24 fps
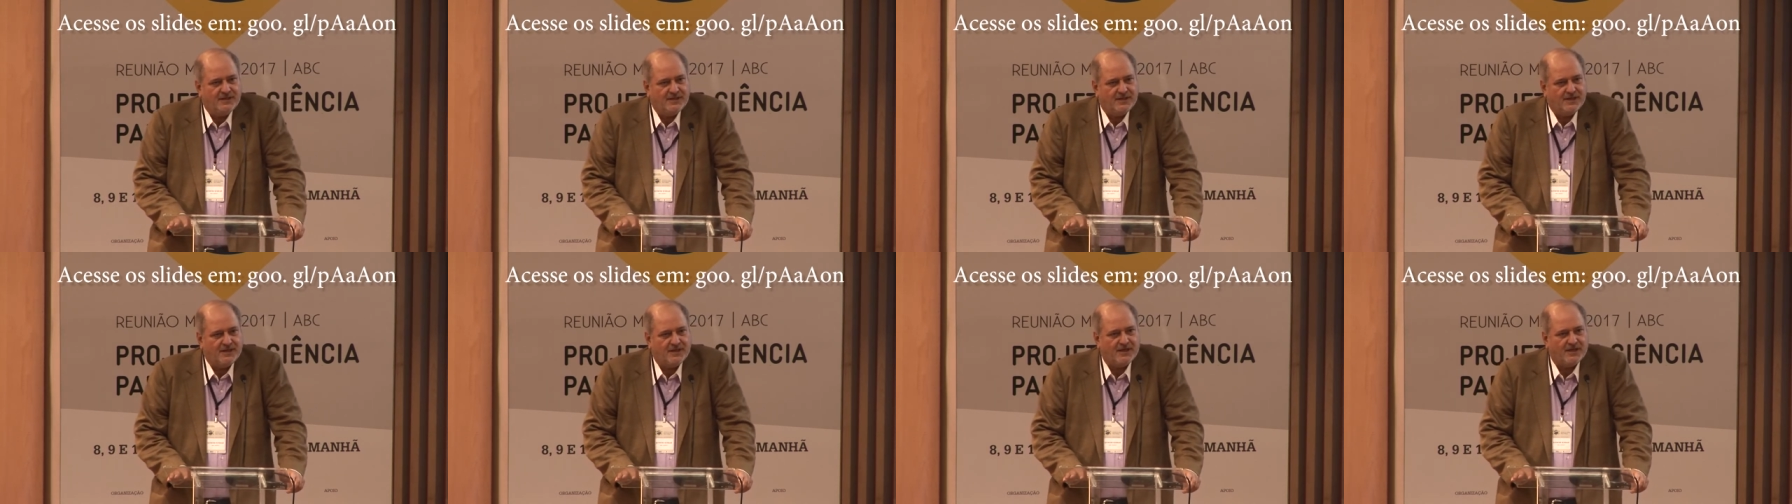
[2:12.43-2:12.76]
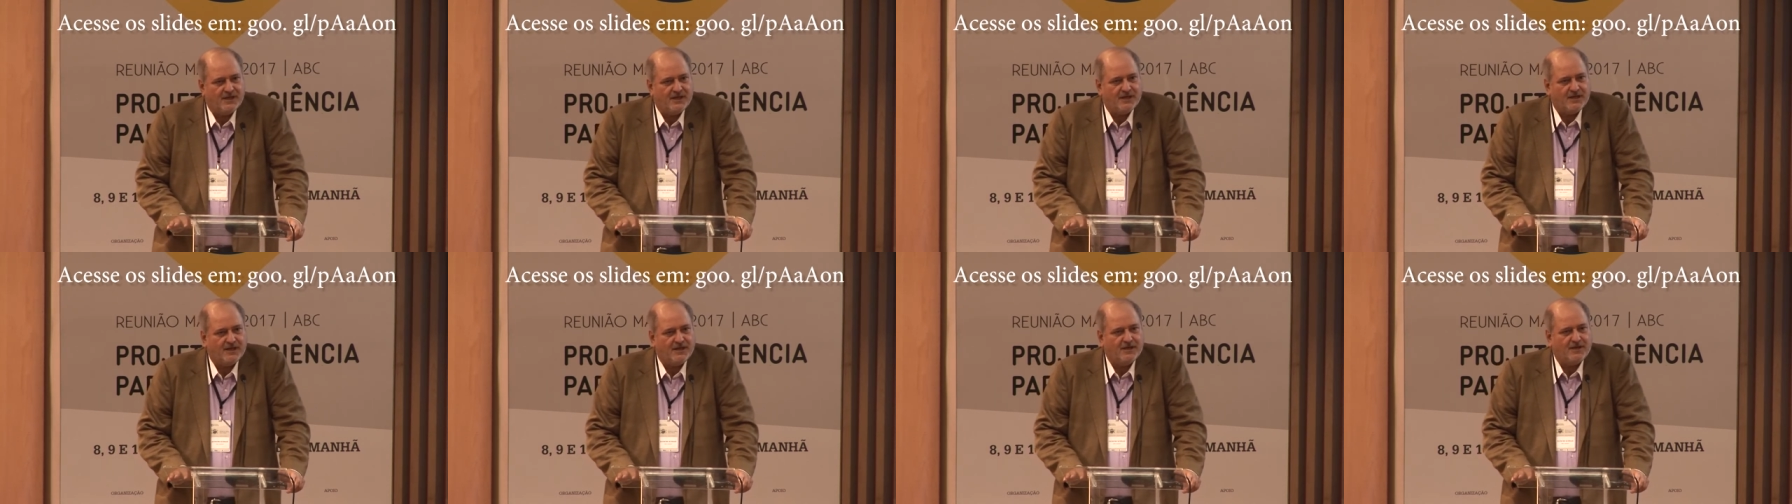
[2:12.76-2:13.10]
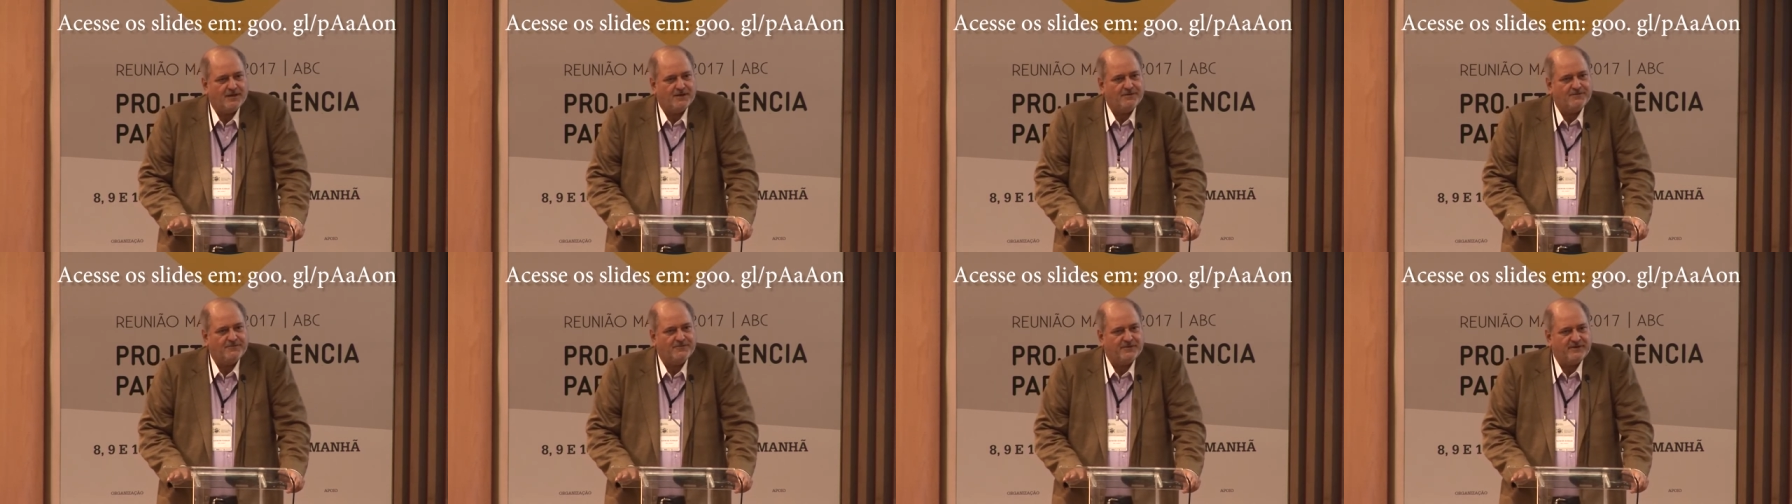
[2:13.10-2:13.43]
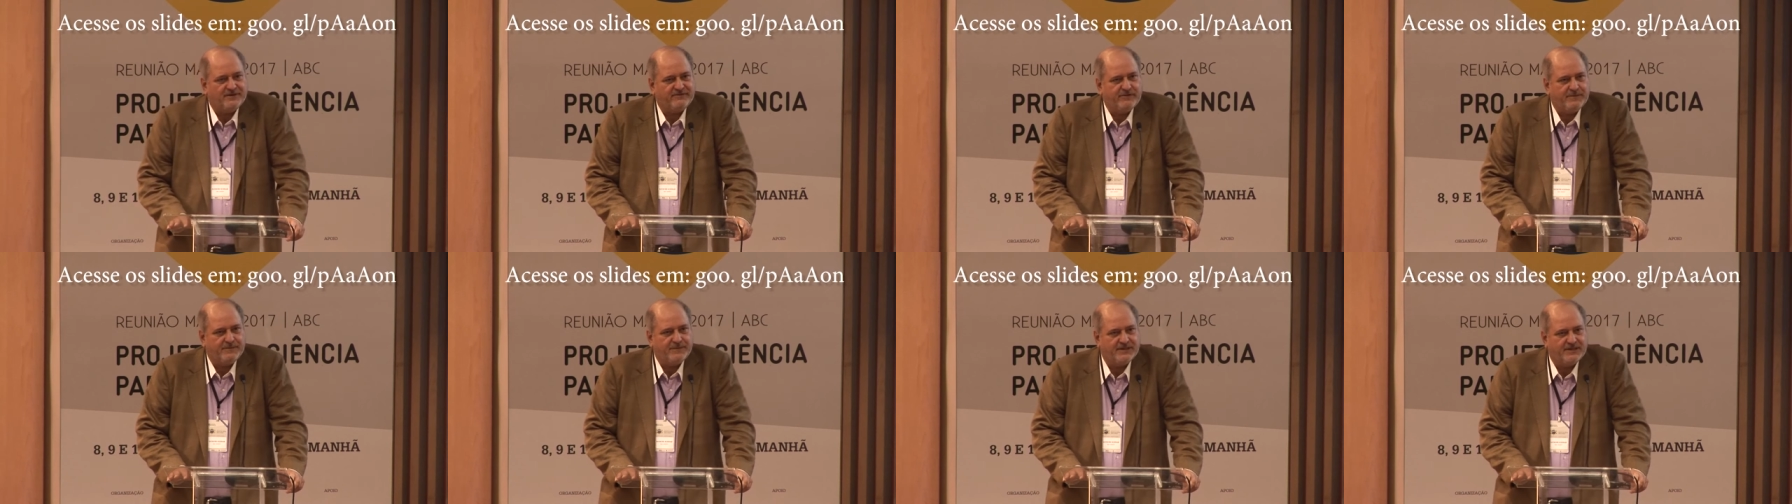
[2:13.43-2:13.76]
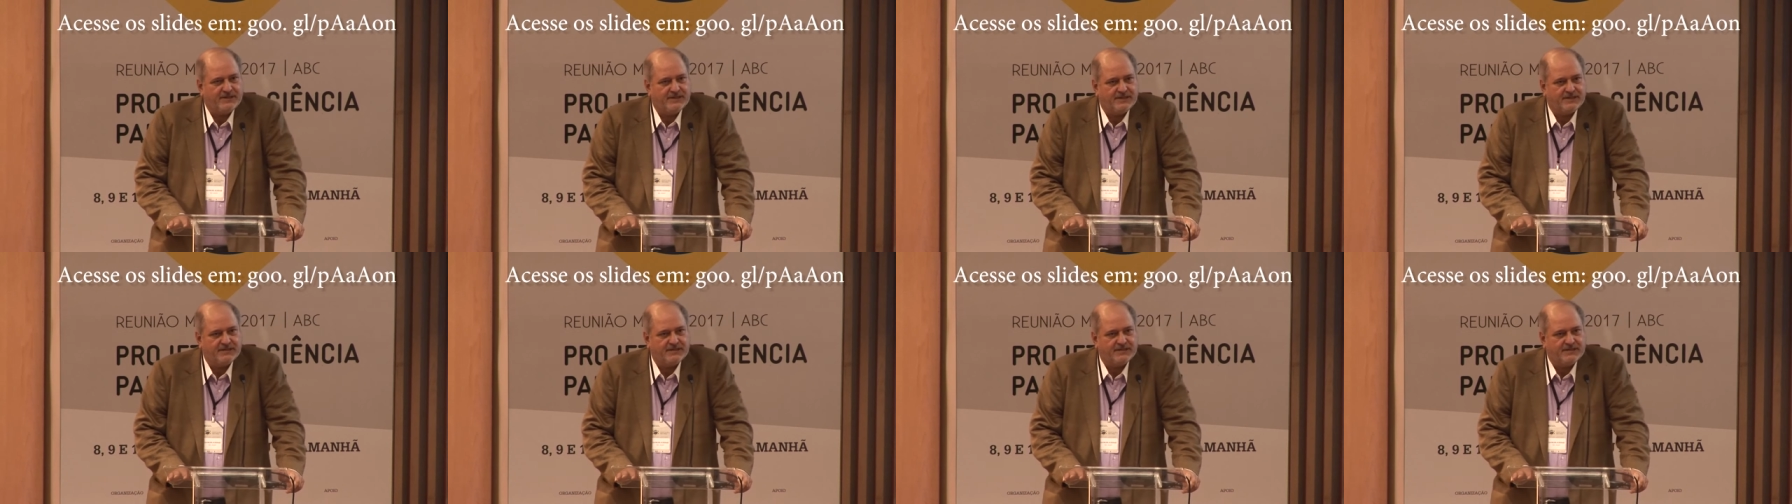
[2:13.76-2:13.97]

uh, for everybody.